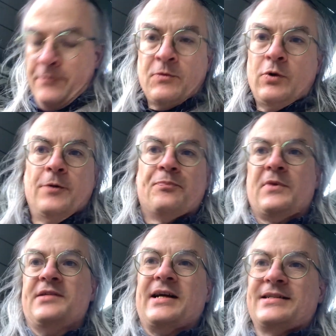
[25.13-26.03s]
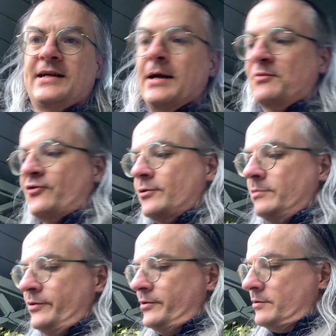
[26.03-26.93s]
Well, this actually comes
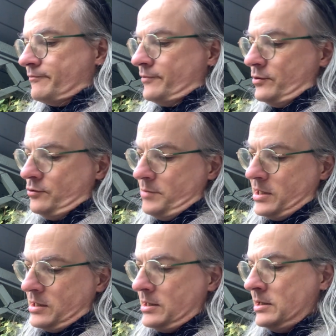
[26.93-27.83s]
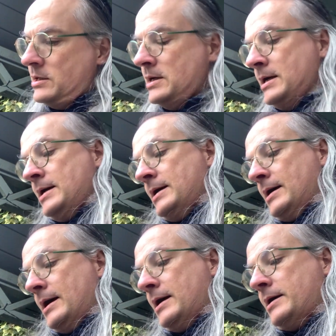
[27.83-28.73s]
from Loot the Room
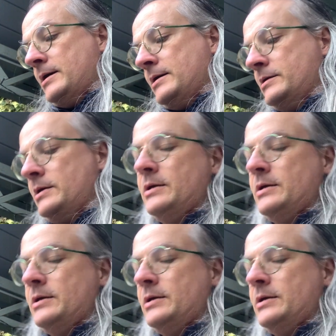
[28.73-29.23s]
and